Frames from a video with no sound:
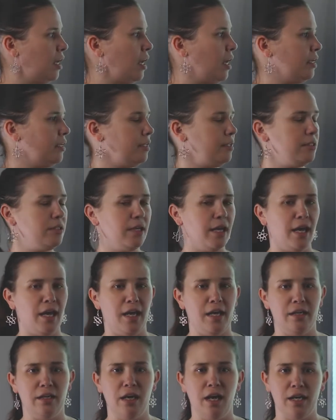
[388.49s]
I need to
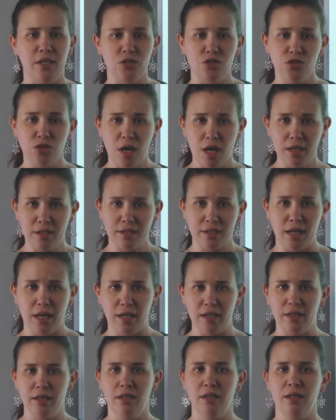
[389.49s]
add
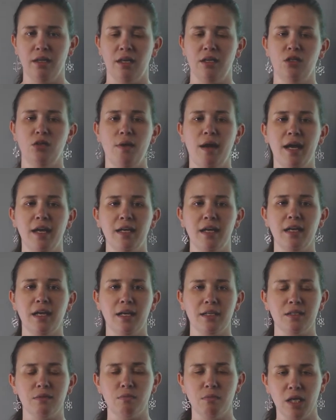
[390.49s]
hydroxide. And you add
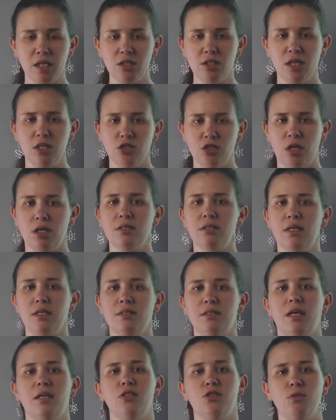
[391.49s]
as much
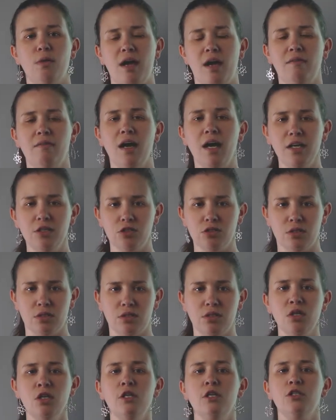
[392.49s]
hydroxides as you have
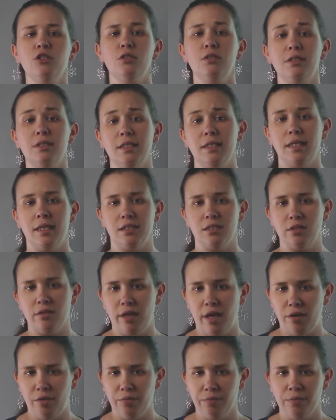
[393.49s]
hydrogens so that they cancel
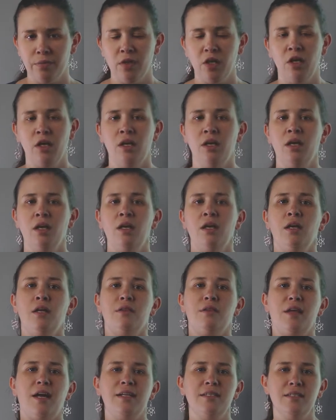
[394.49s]
out.
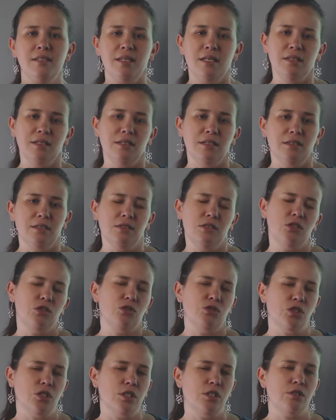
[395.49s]
That's then going to
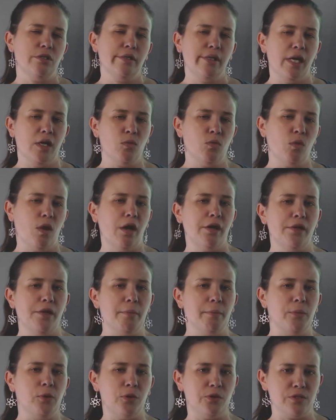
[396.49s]
usually create water
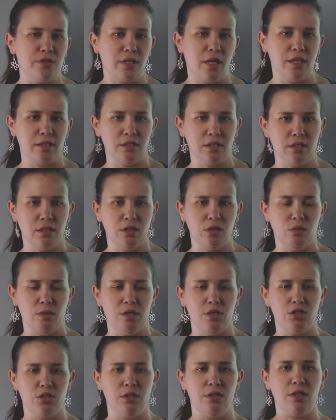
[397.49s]
on both sides of the
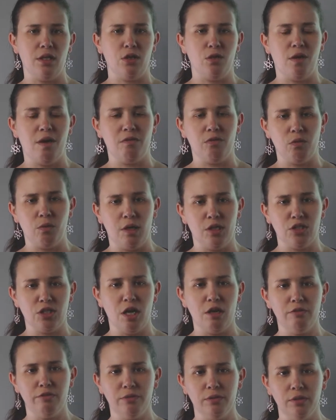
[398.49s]
equation that you have to watch
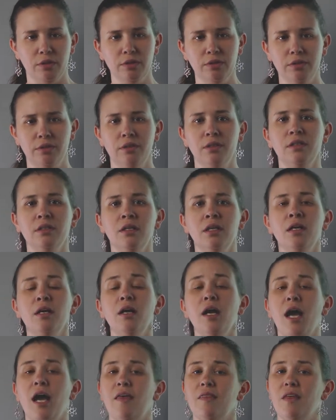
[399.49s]
out for.
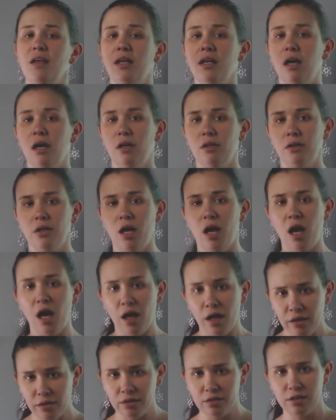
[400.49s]
And then on the
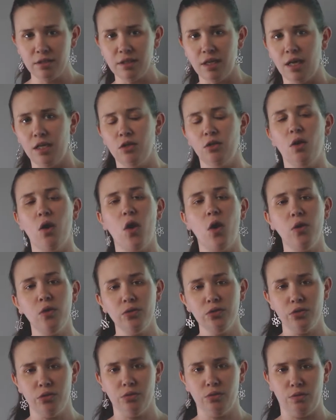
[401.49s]
other side, you're
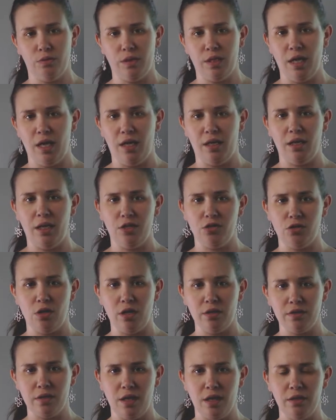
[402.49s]
also going to add
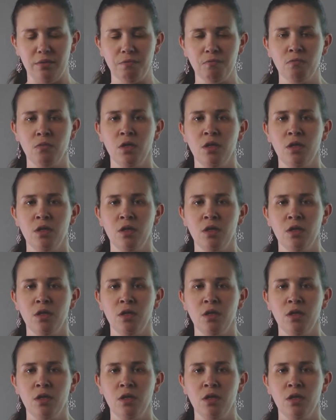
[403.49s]
hydroxide.